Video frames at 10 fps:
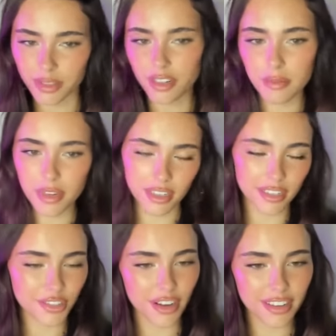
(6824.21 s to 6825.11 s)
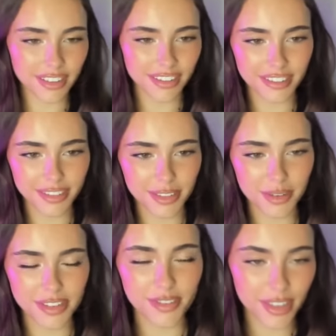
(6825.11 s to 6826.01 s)
I'm not gonna try to do
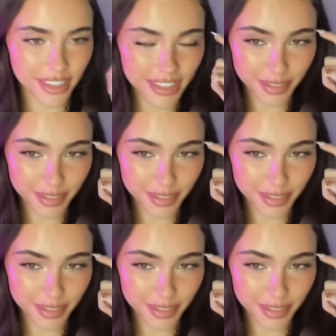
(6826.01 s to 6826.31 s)
his voice.